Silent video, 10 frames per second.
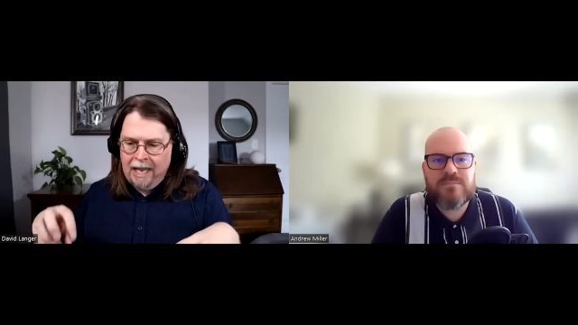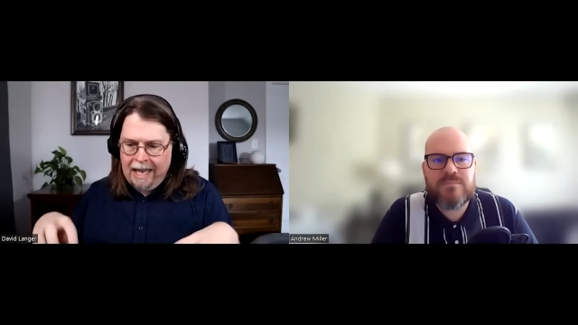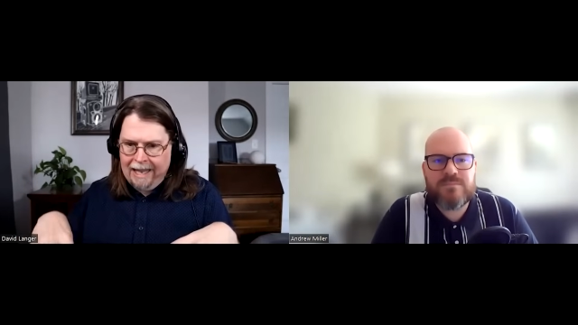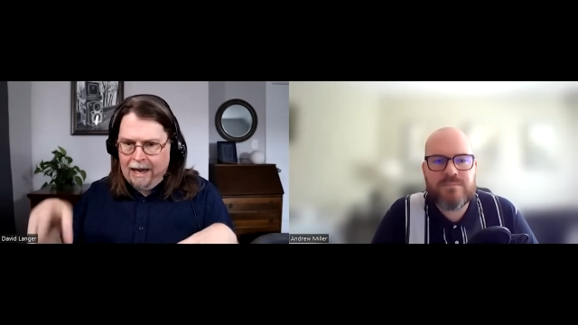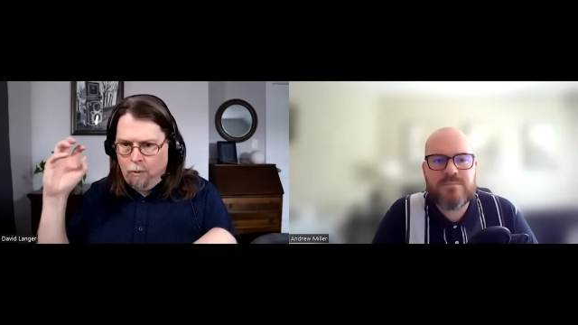
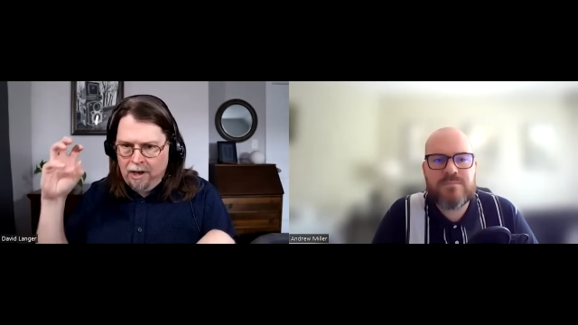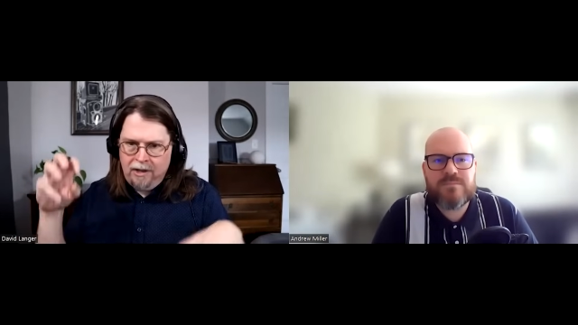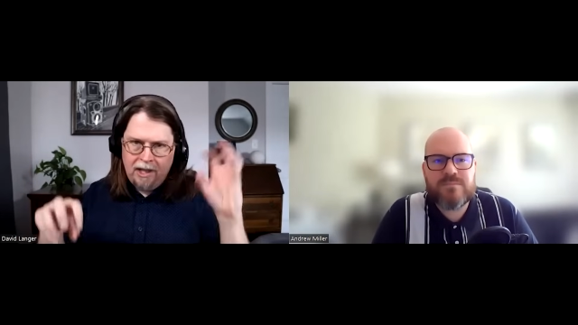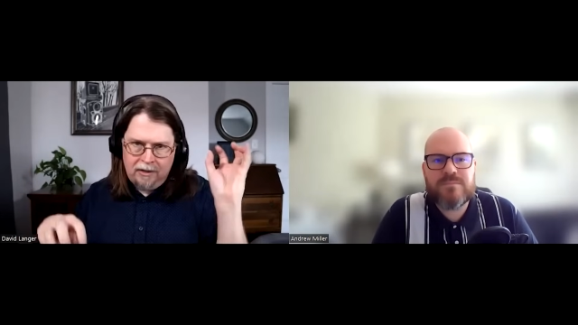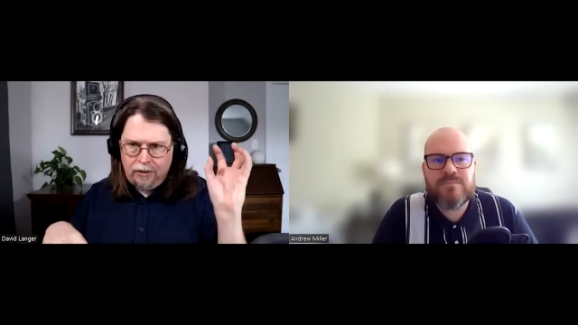Speaker 1: And I want to
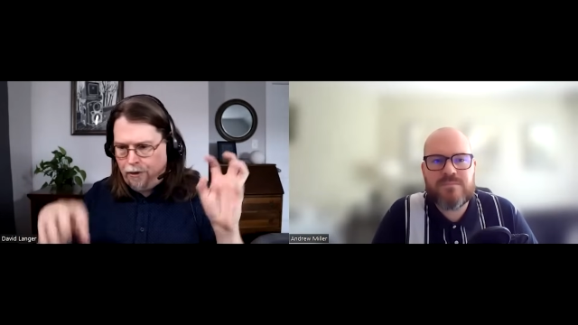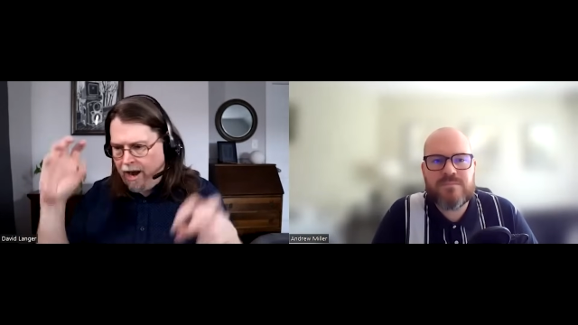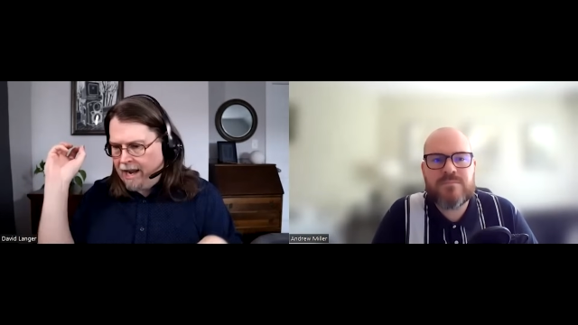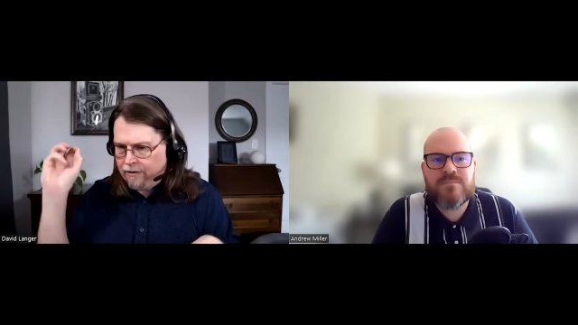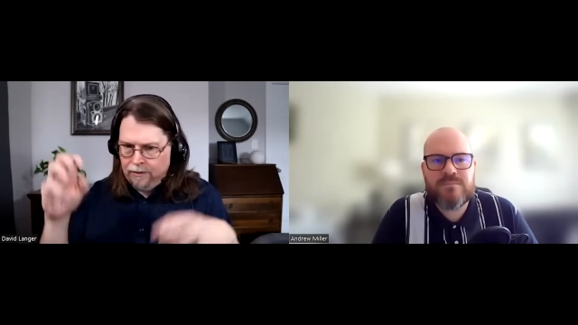
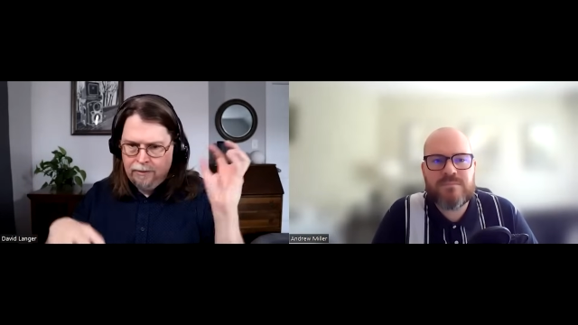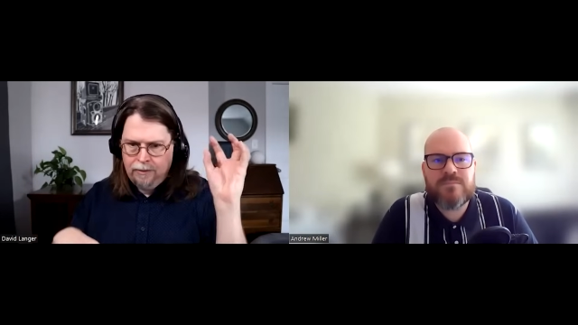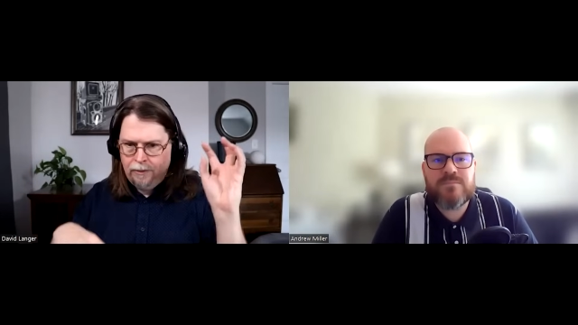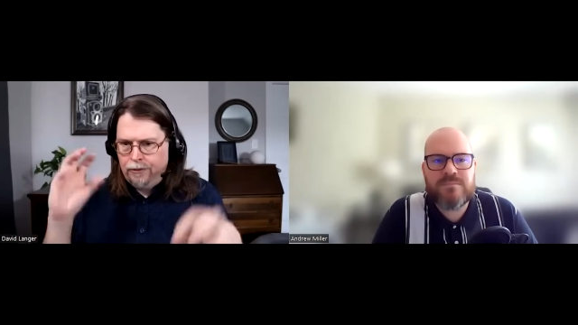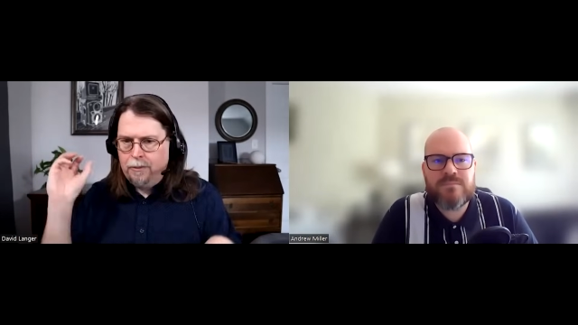extract
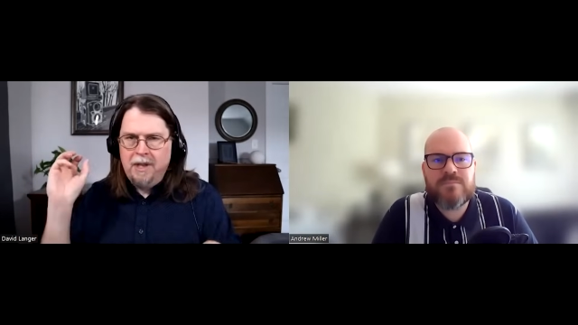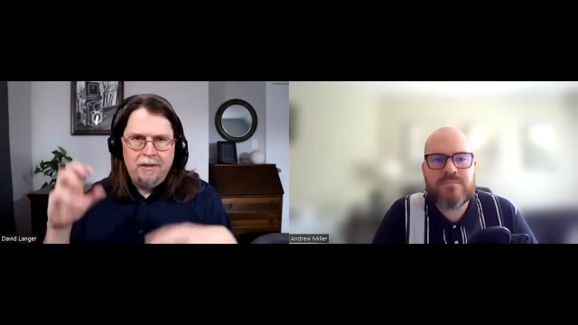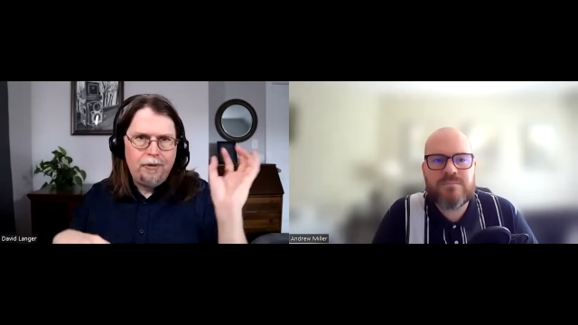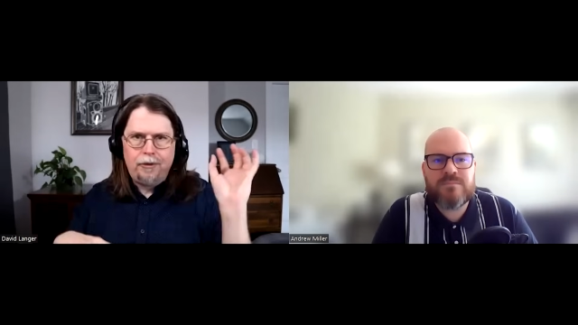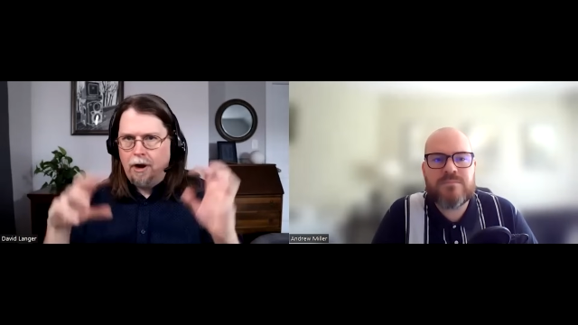some hidden
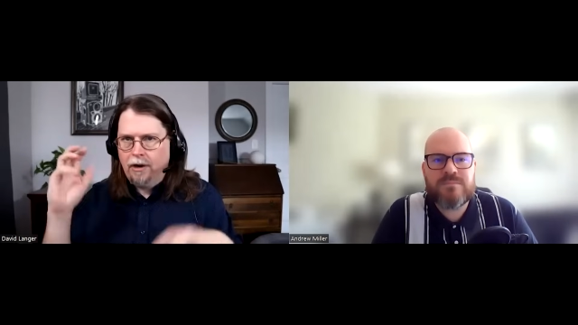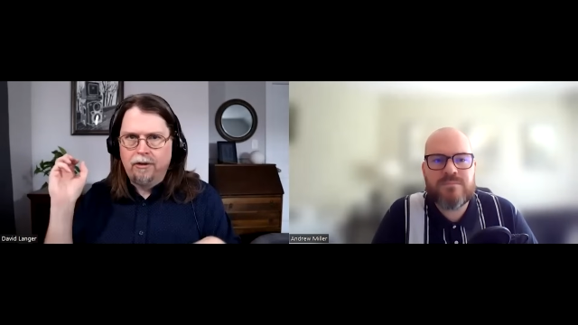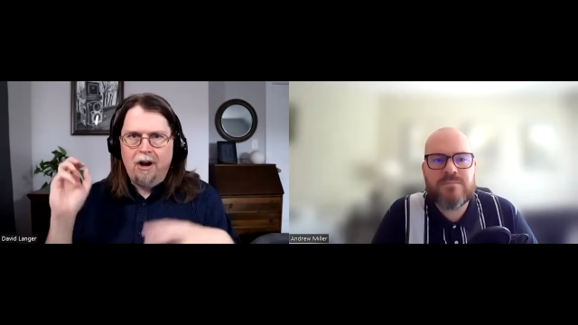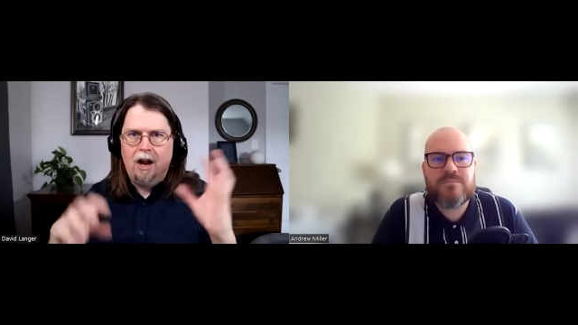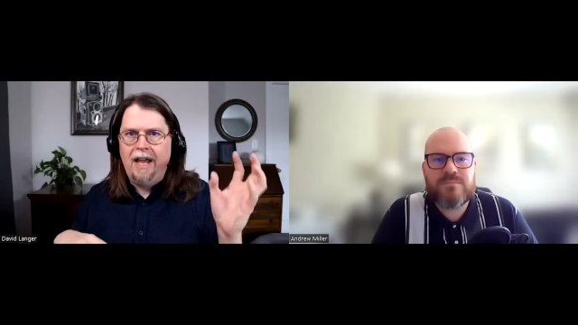structure
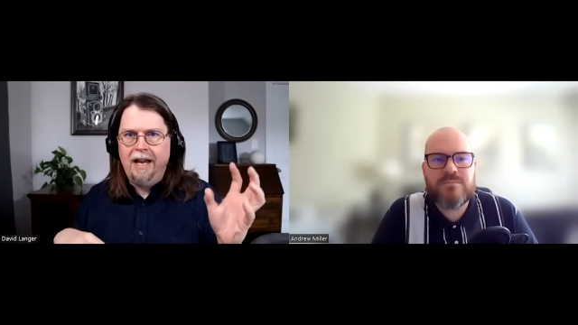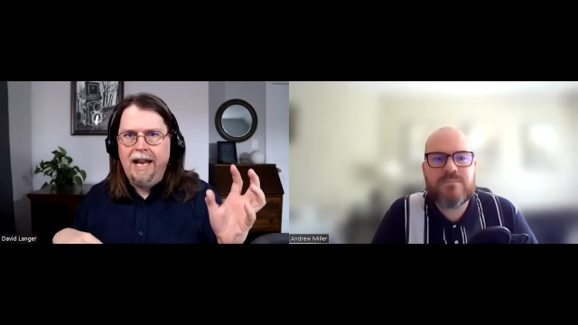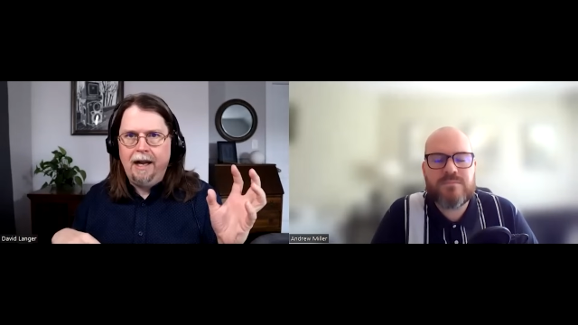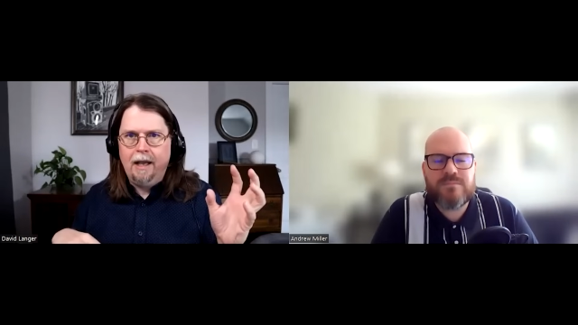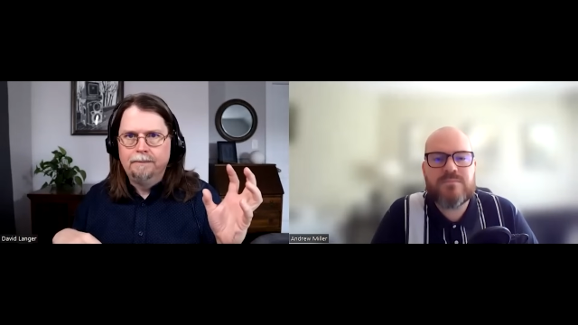out of that data,